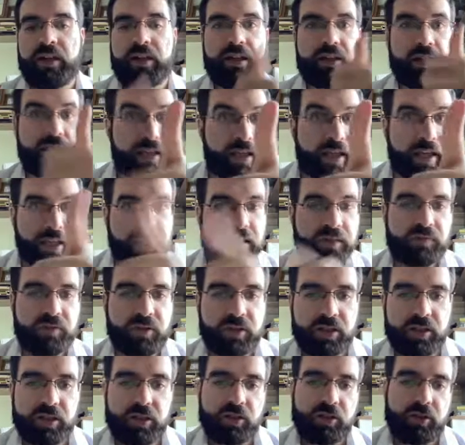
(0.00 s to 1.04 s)
and like the
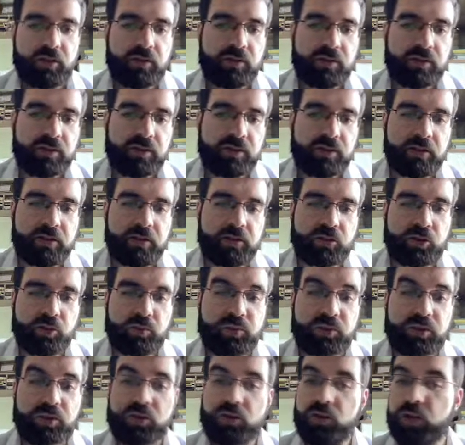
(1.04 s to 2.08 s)
video and
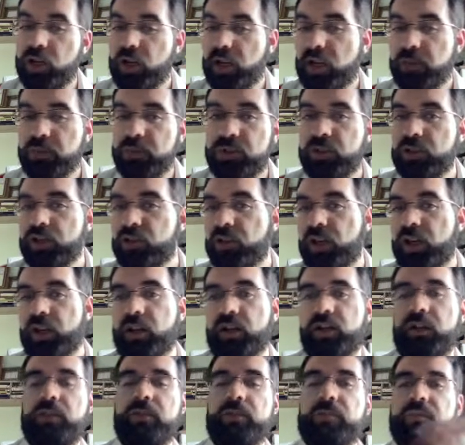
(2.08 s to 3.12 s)
subscribe to the
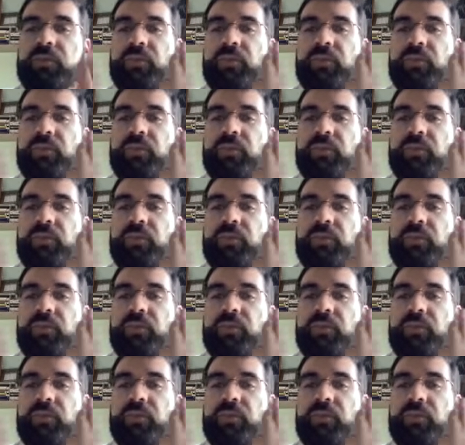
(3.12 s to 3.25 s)
channel.